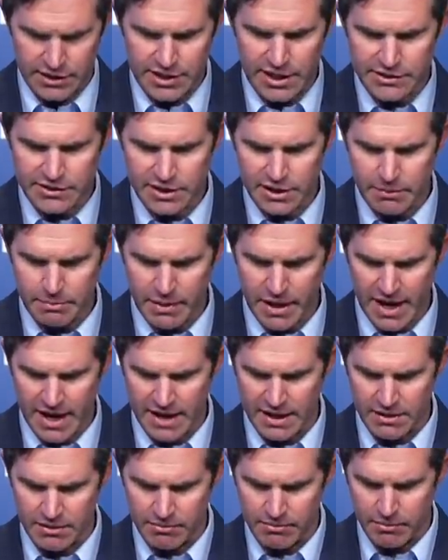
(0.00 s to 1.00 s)
Jessica
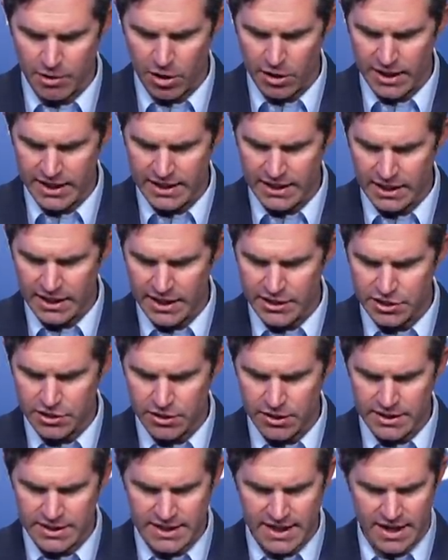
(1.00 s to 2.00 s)
Payne, Murray,
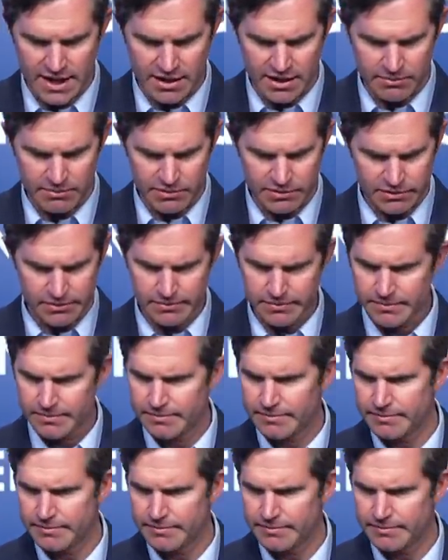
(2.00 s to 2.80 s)
Ledger, and Times.